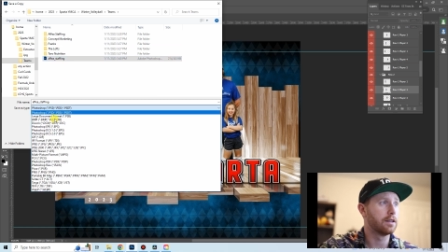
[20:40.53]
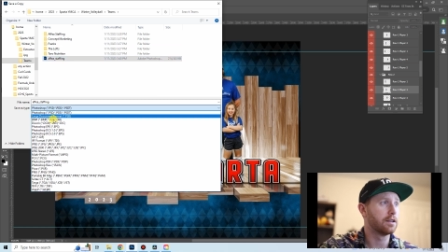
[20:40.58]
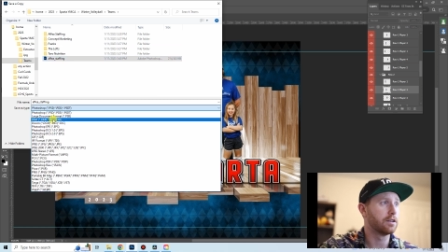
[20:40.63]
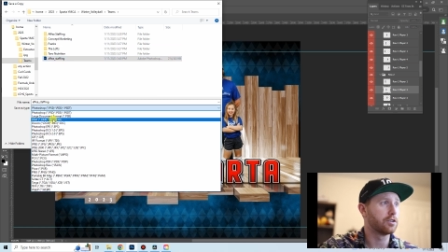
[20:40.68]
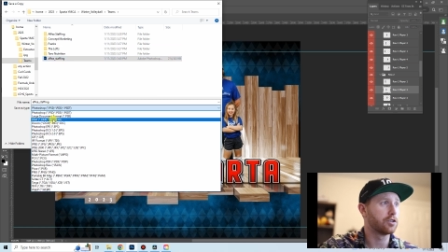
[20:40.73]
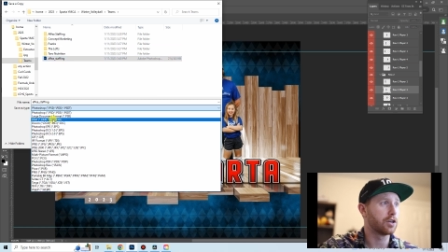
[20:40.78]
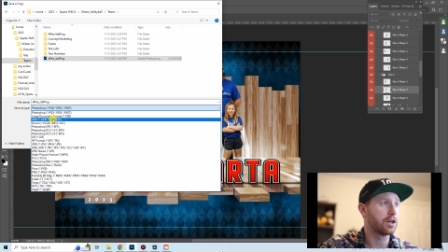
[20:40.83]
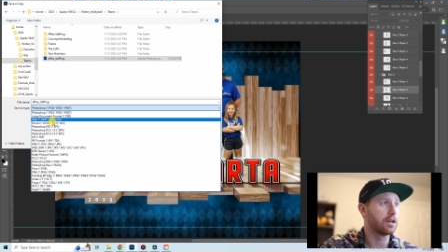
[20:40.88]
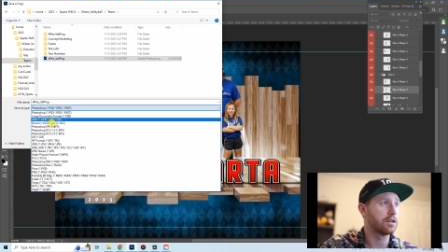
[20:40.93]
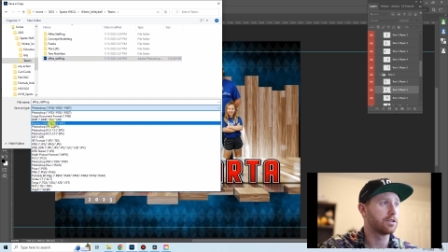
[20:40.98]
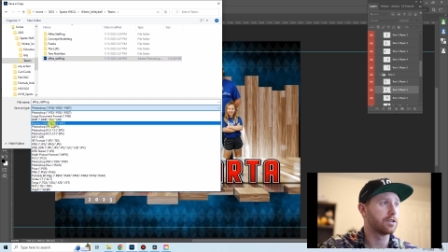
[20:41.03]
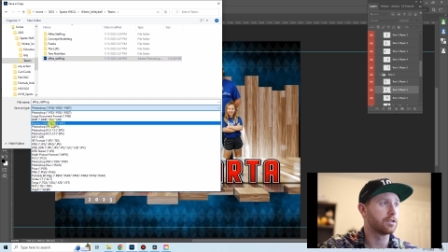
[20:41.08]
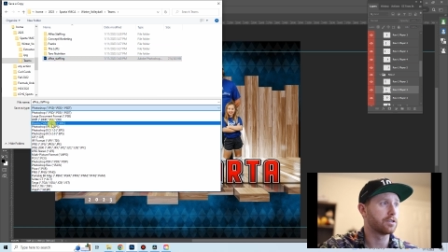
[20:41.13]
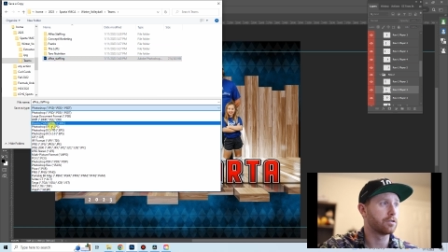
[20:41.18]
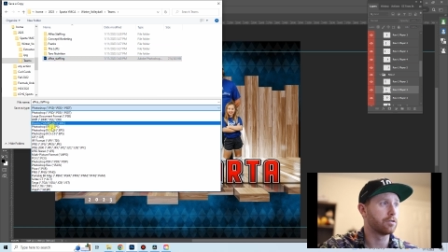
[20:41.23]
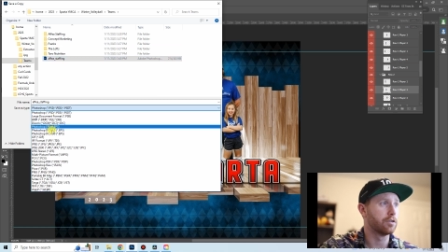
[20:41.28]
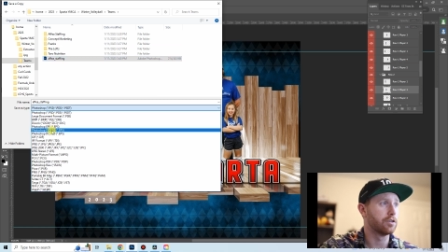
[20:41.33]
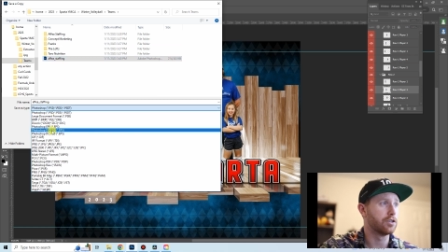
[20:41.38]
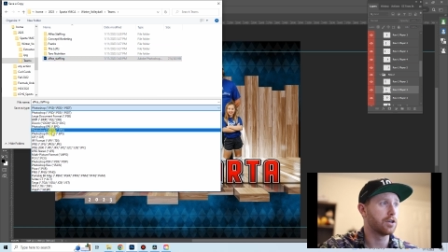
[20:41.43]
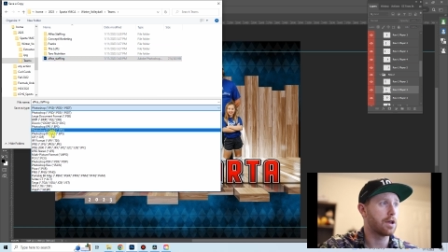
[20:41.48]
then change this
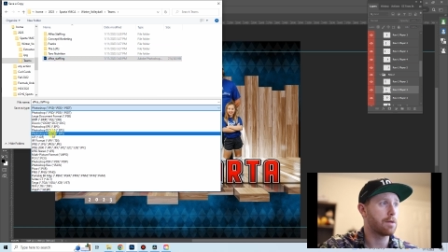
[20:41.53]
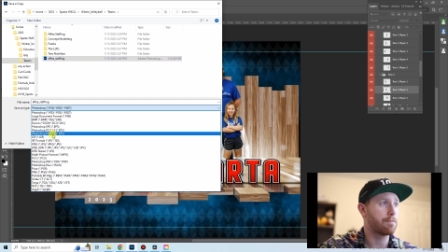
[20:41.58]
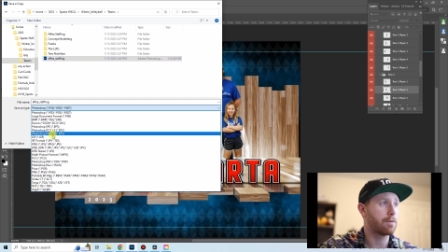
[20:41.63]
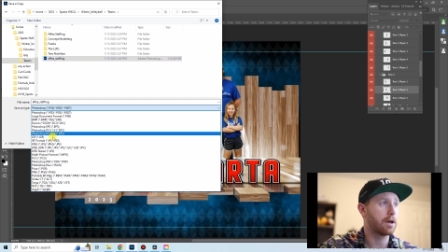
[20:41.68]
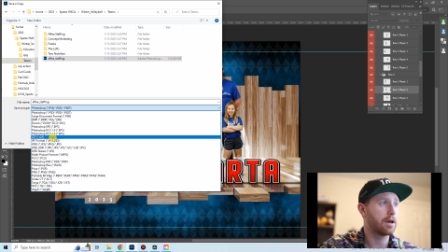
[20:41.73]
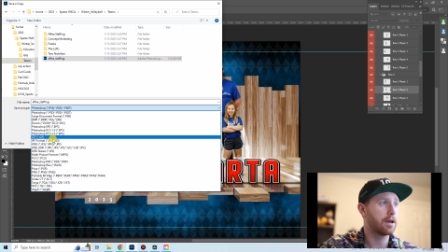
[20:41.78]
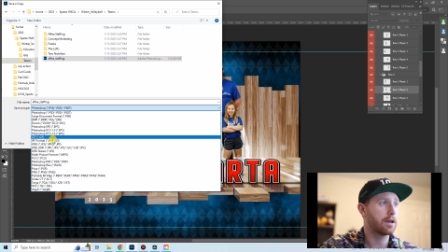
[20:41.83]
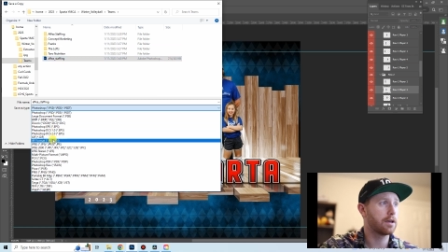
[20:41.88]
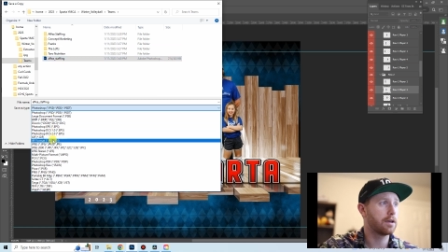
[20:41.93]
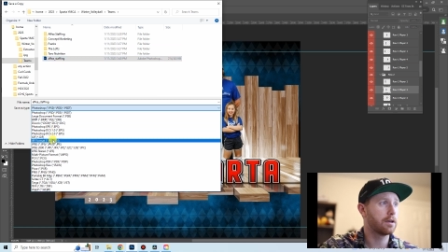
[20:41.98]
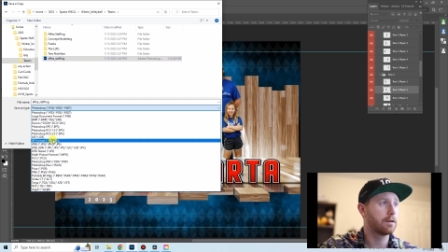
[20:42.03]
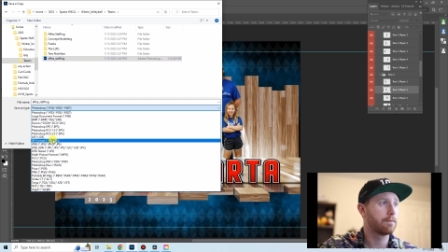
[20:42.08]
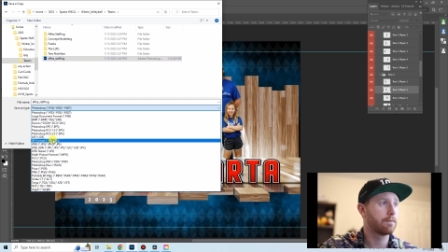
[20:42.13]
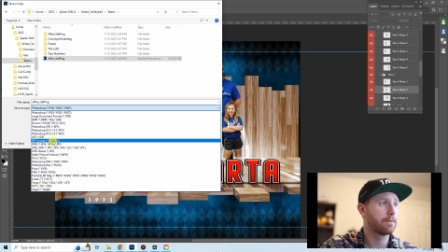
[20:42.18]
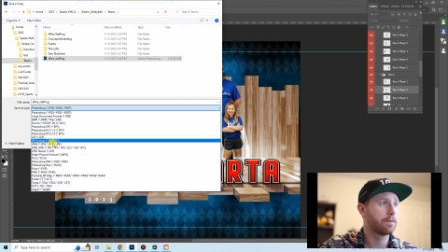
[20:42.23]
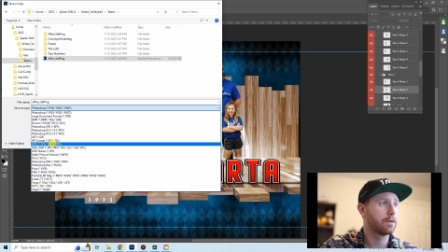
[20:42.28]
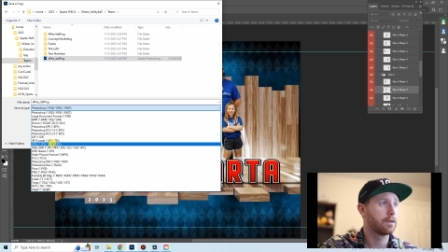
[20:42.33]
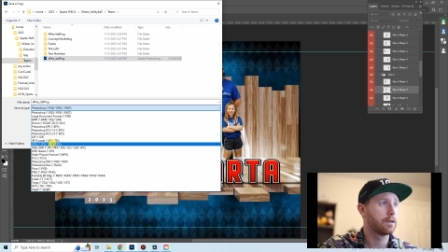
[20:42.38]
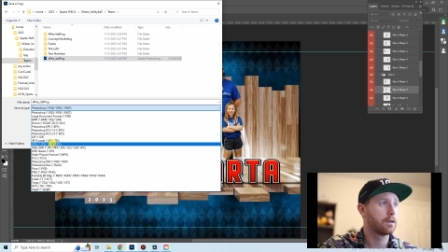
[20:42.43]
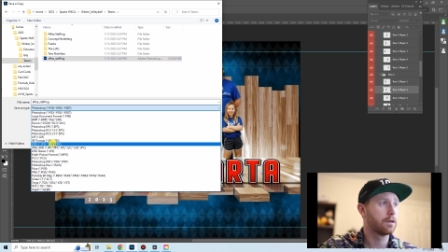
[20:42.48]
to a JPEG,
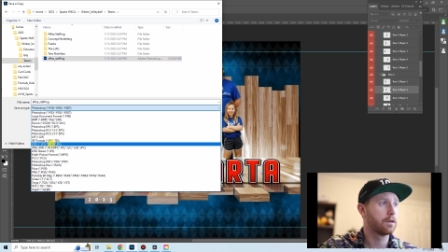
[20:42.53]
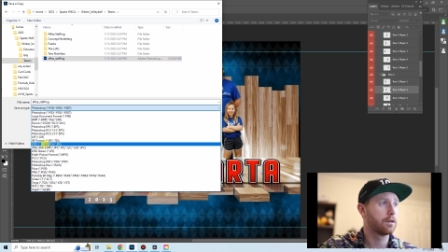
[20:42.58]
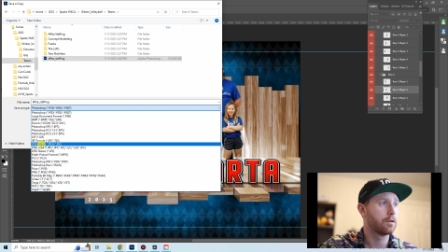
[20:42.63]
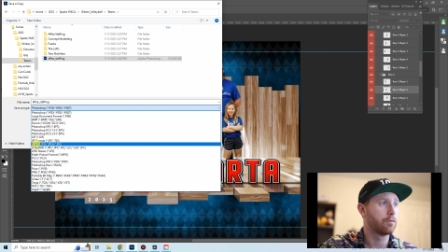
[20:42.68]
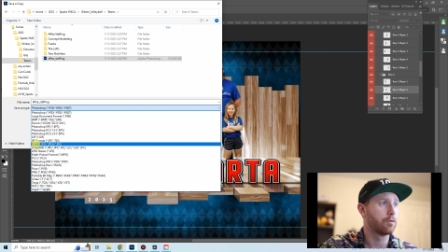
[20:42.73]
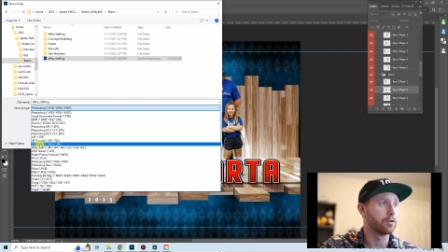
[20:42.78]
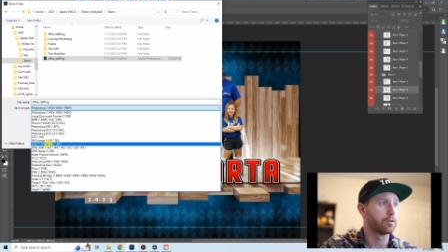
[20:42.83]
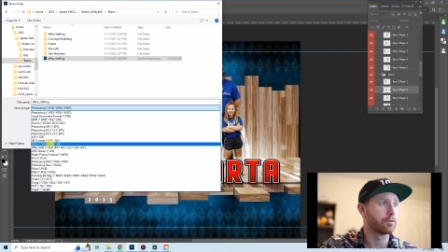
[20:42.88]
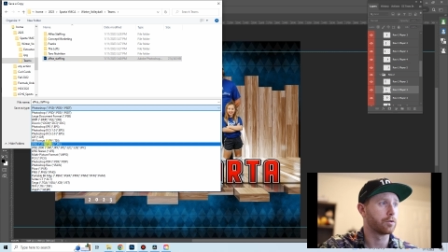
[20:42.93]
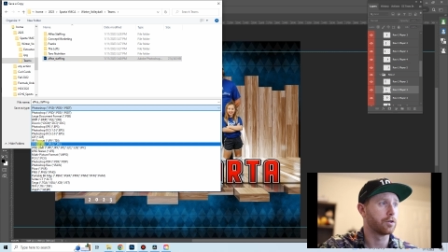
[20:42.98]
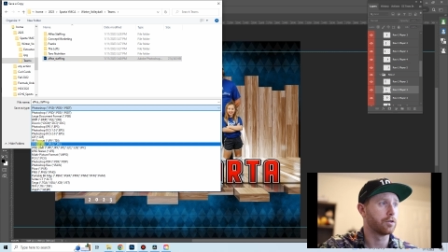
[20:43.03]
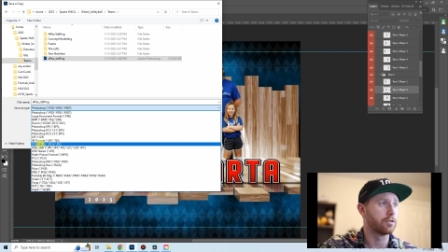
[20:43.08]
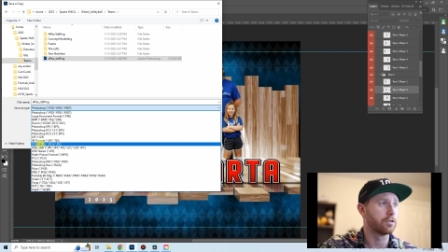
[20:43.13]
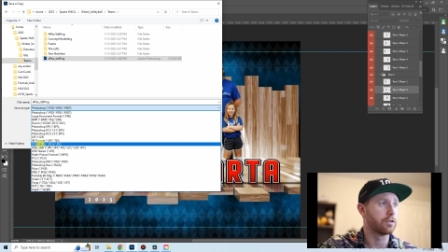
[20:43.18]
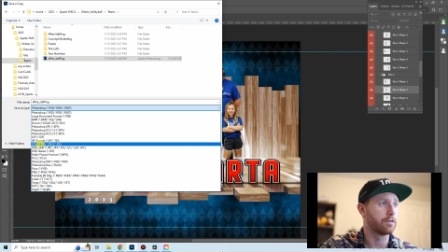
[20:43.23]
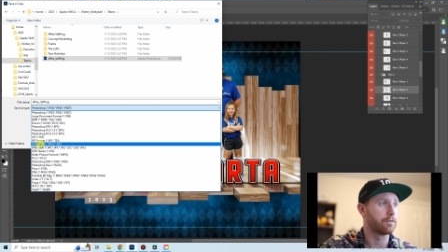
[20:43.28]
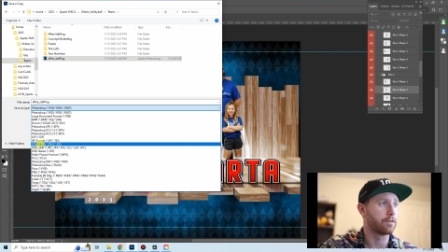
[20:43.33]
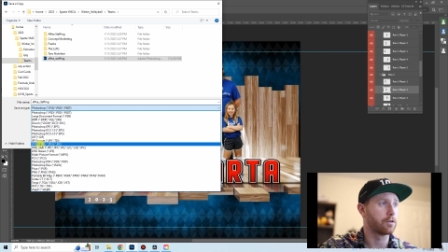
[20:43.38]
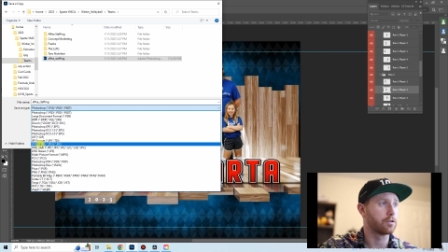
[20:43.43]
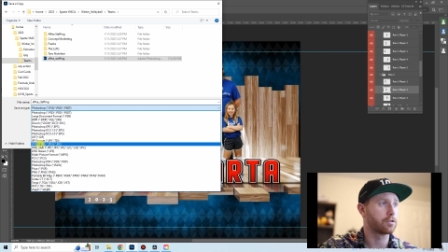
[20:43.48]
which we're using the
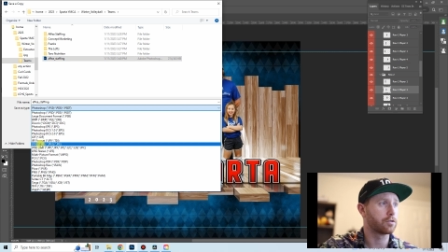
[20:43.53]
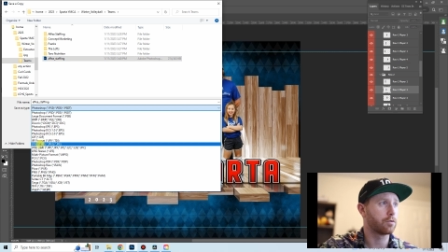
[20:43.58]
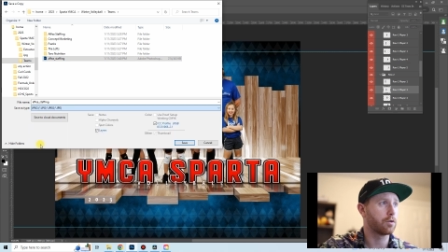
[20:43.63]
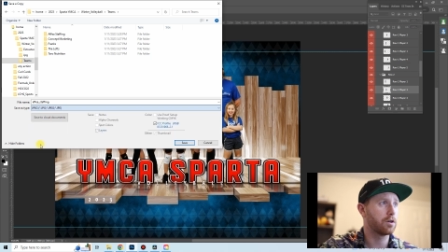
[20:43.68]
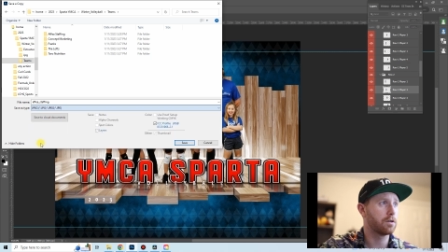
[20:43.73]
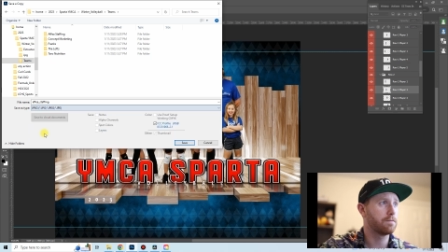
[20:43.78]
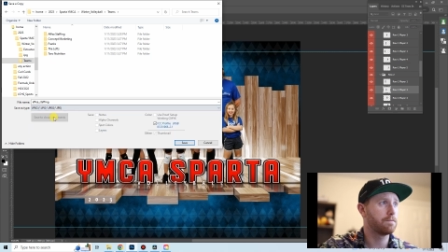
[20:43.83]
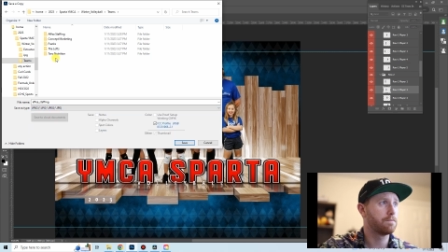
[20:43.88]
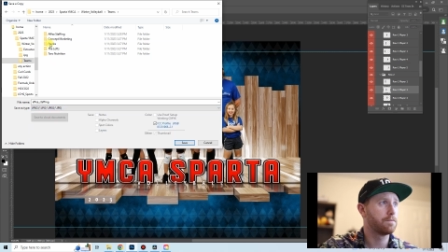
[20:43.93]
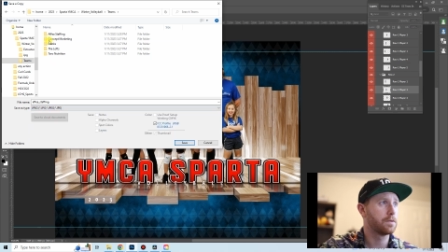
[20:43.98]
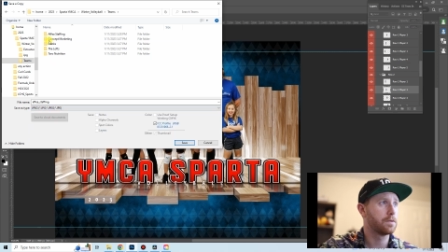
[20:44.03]
first one.